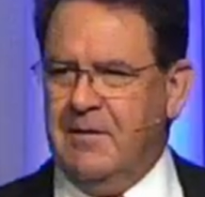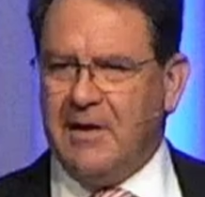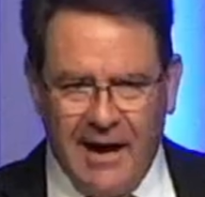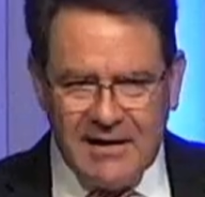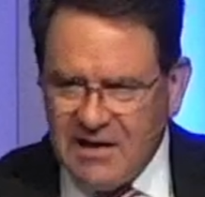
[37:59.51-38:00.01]

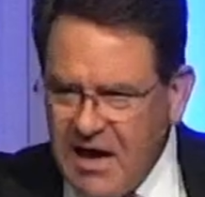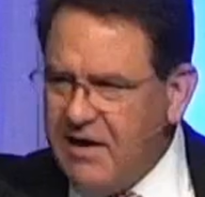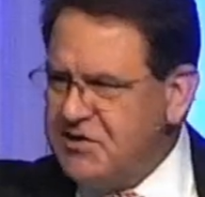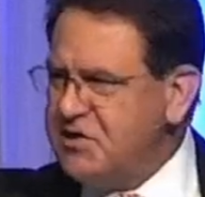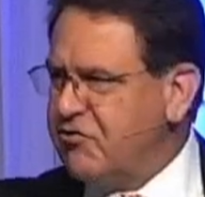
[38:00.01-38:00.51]
God
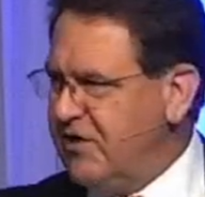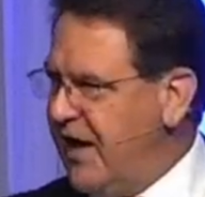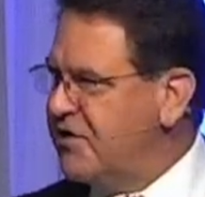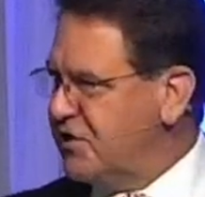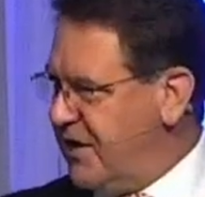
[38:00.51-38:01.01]
loves his
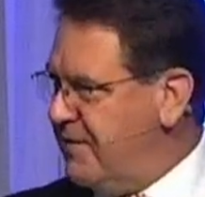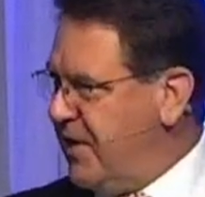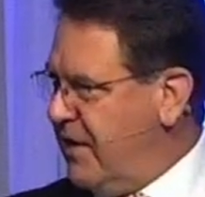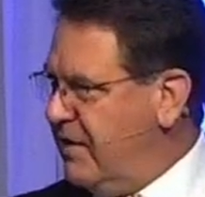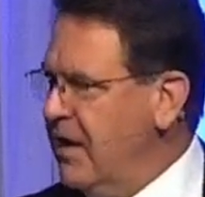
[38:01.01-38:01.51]
creation,
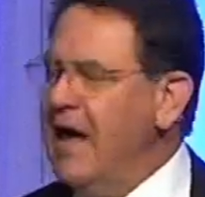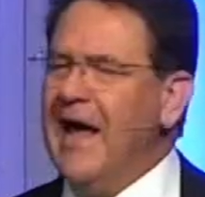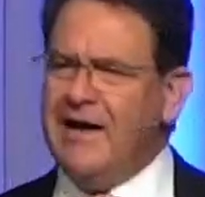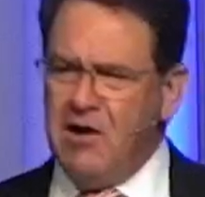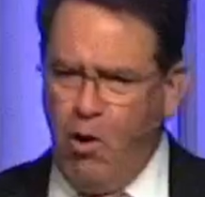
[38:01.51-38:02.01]
amen?
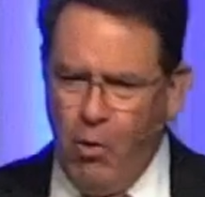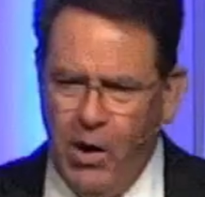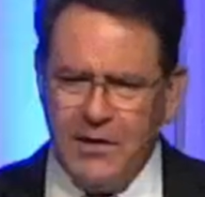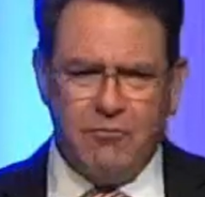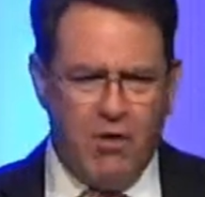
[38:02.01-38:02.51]
And no
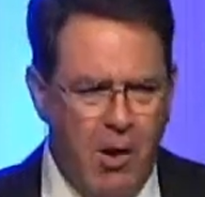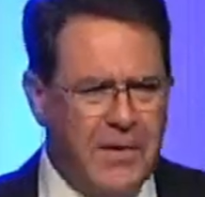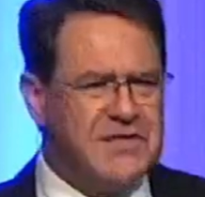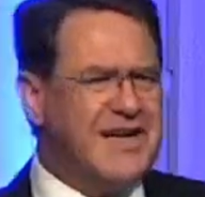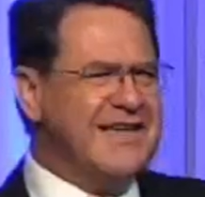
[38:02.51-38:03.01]
wonder
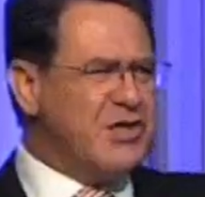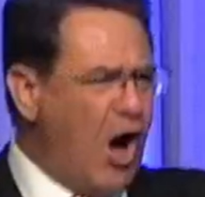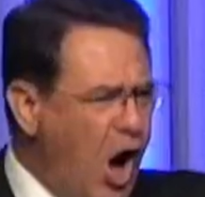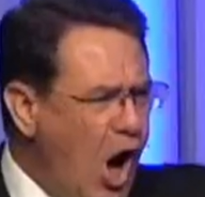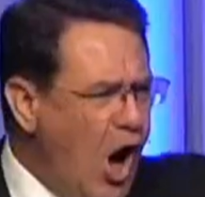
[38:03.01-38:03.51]
Romans says
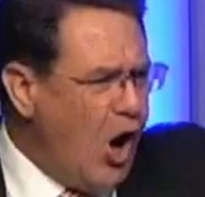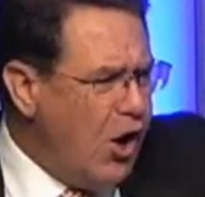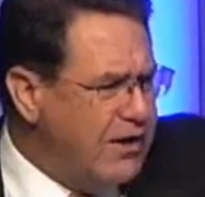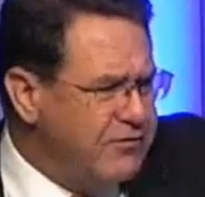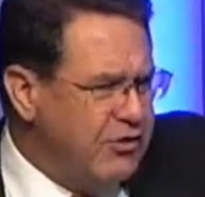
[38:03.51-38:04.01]

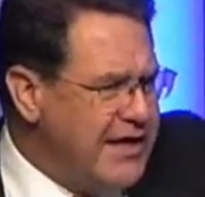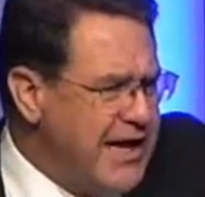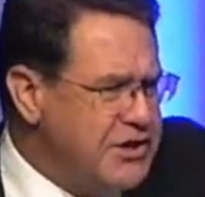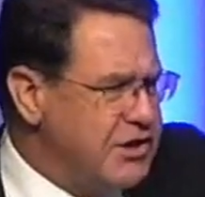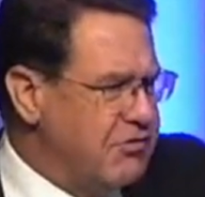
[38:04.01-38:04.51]
all of
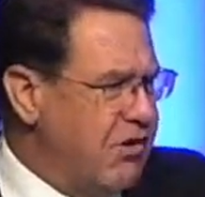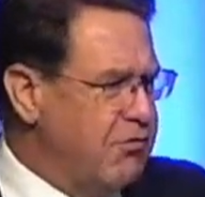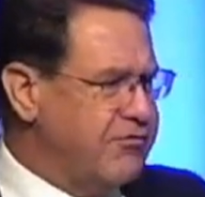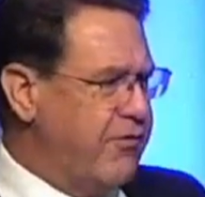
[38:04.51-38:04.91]
creation groans